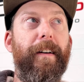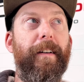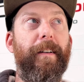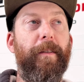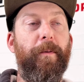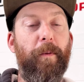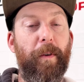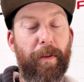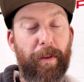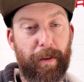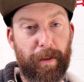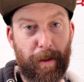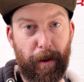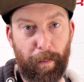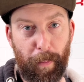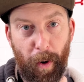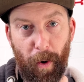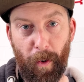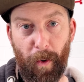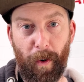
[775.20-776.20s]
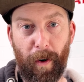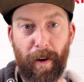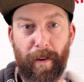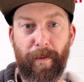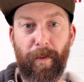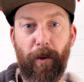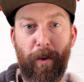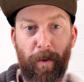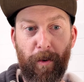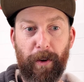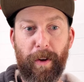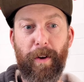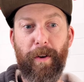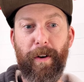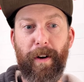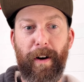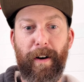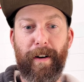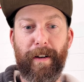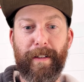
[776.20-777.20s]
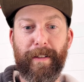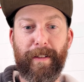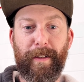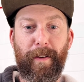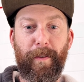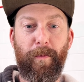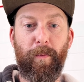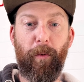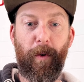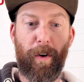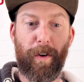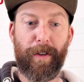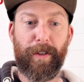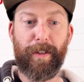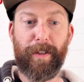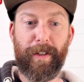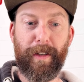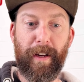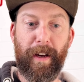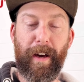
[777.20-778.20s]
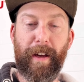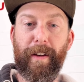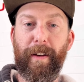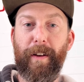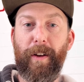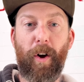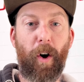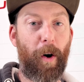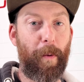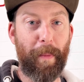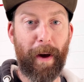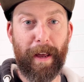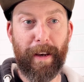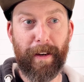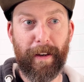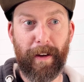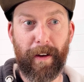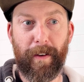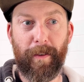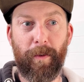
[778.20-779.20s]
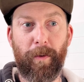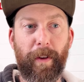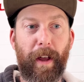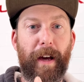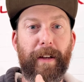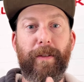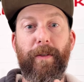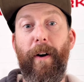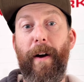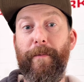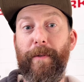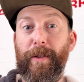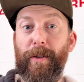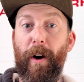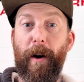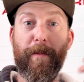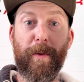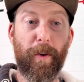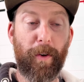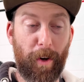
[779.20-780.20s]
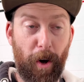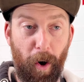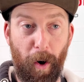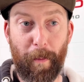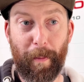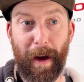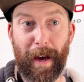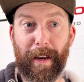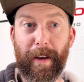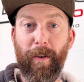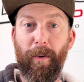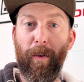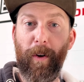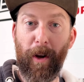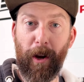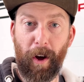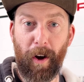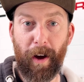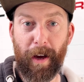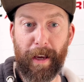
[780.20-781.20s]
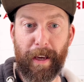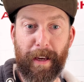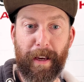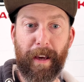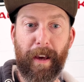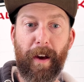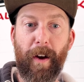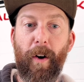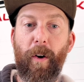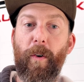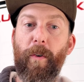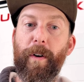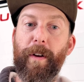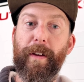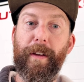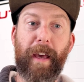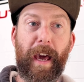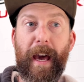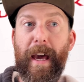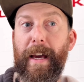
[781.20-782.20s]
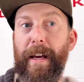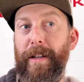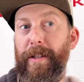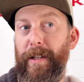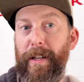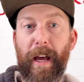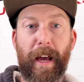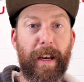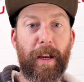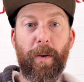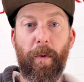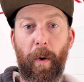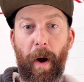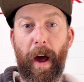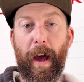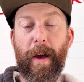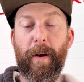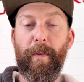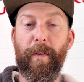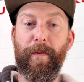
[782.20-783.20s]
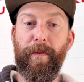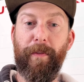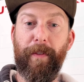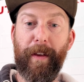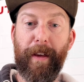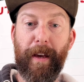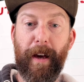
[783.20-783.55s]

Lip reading: with the support of all you guys that have watched and the comment and all that. So every time you comment or like or engage in any way with the